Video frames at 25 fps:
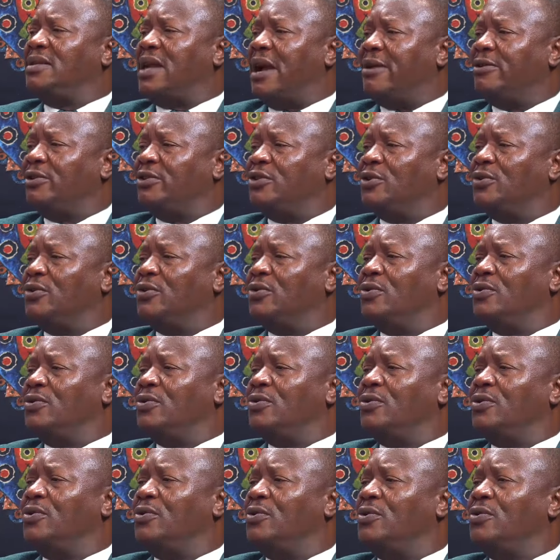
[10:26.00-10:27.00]
down
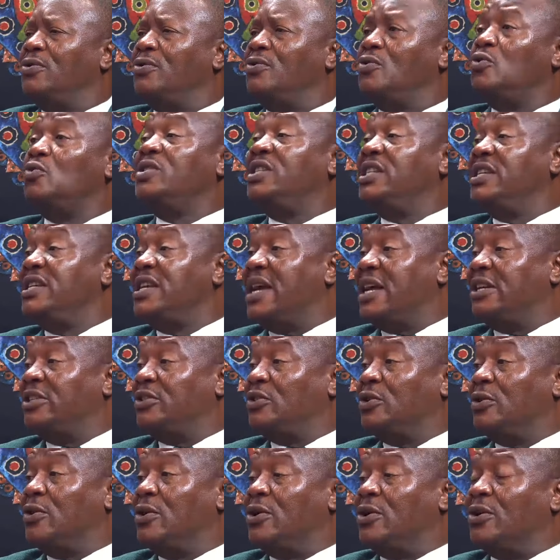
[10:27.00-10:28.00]
to Udi and
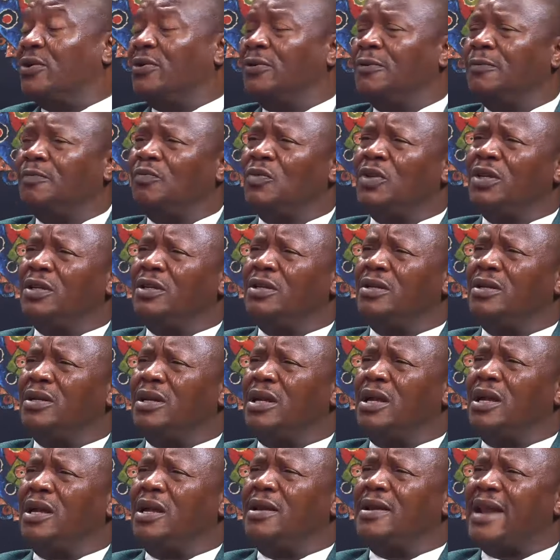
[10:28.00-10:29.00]
so on,
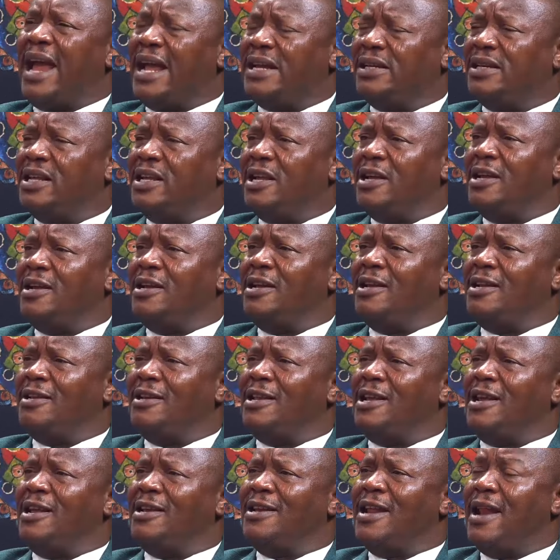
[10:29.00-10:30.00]
the
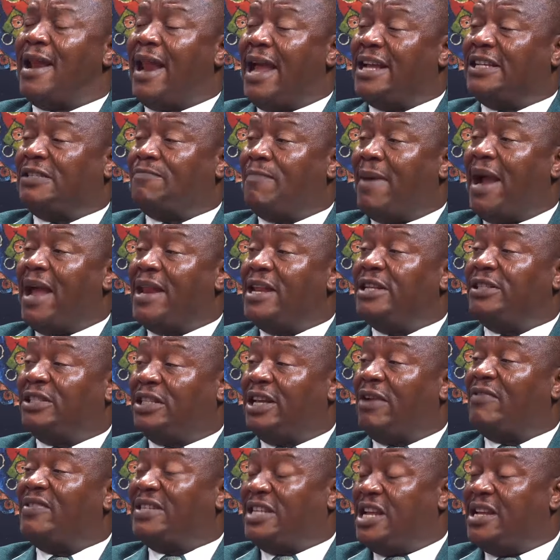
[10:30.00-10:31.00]
nightmare
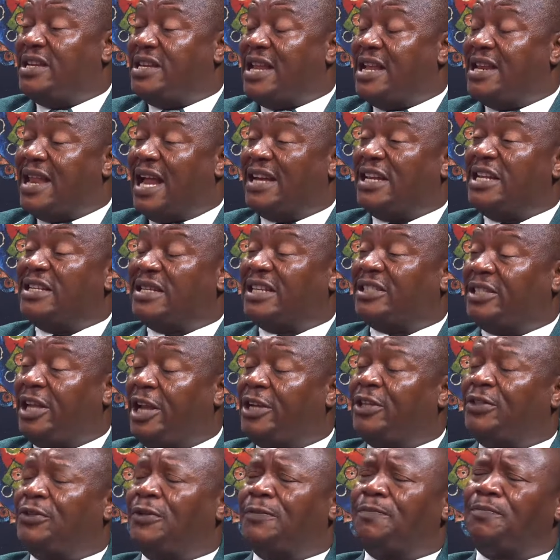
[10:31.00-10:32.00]

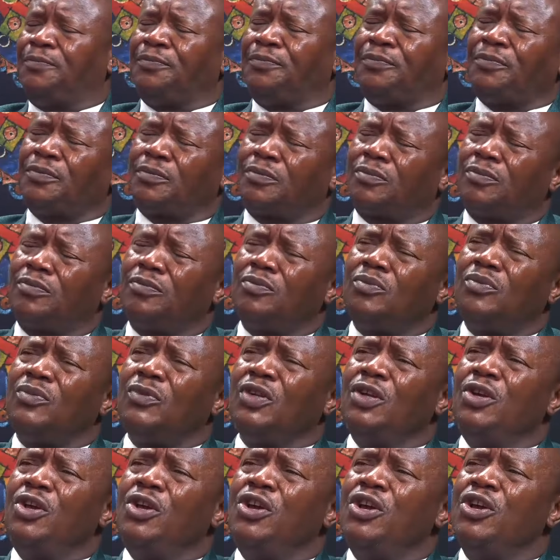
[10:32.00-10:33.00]
intersection,
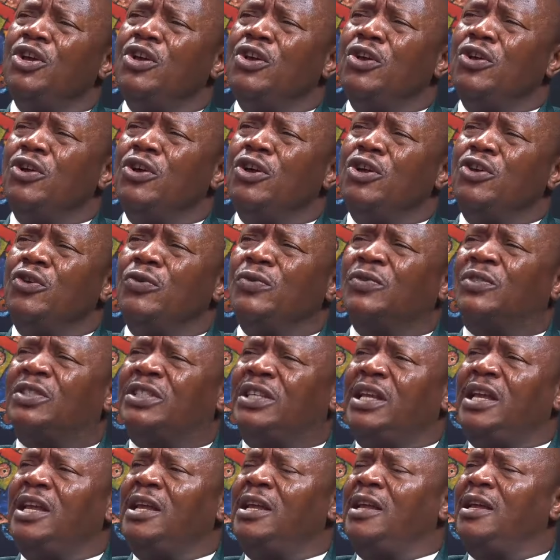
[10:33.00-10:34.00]
you
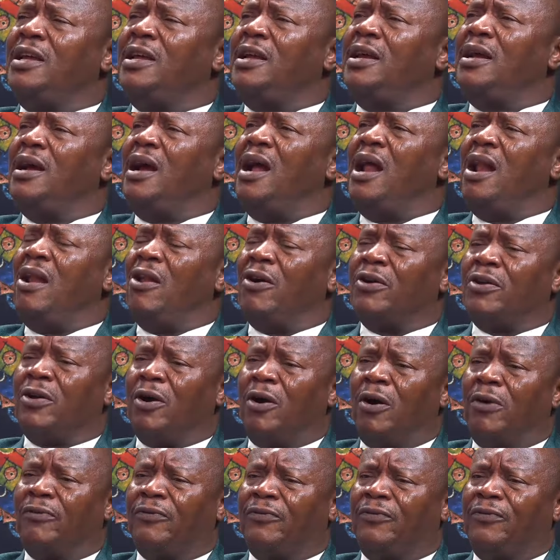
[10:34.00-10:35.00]
see a lot
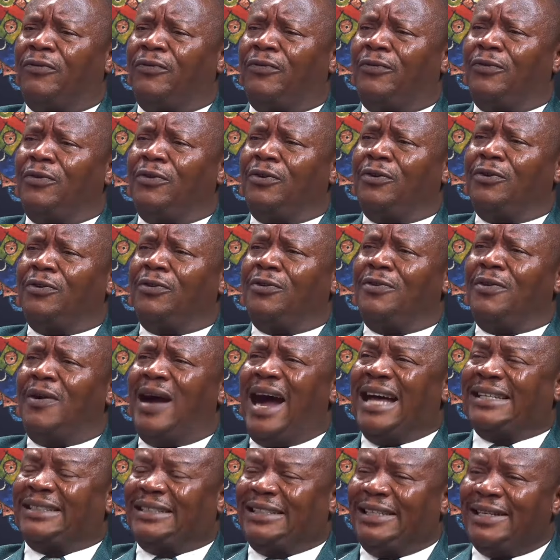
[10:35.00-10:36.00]
of
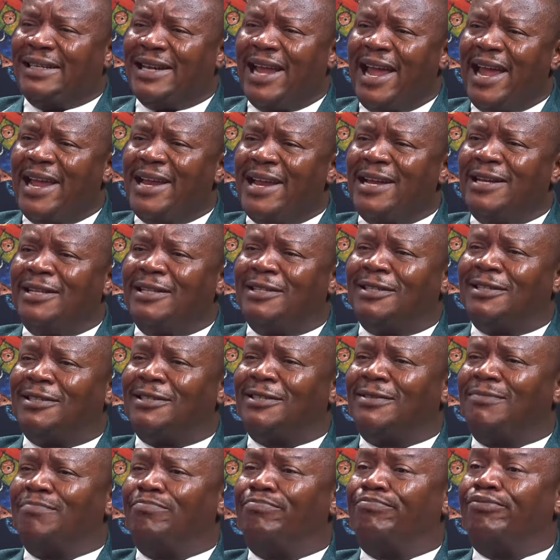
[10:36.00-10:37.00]

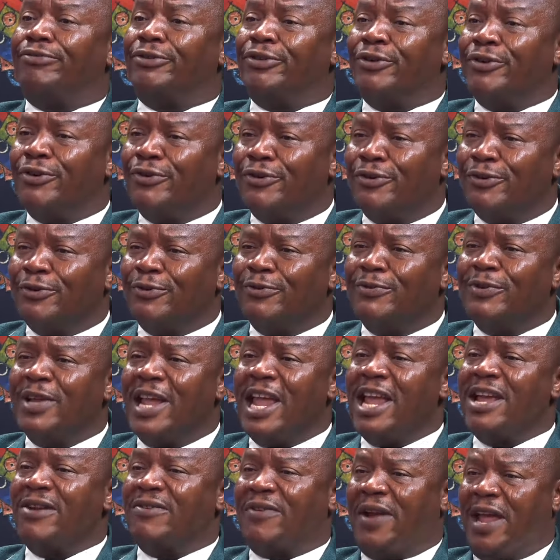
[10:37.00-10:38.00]
accident-prone
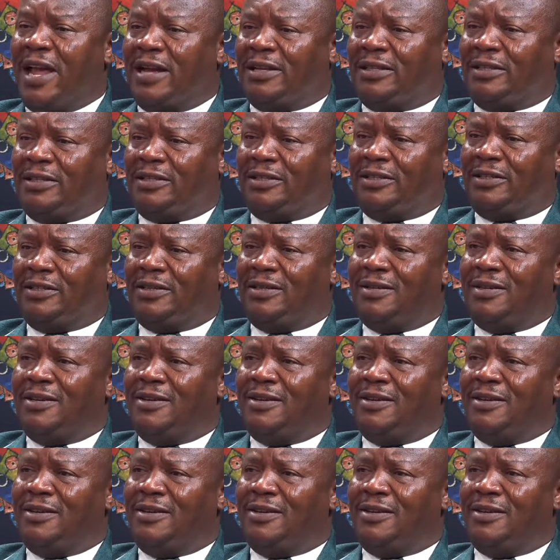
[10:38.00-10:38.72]
areas.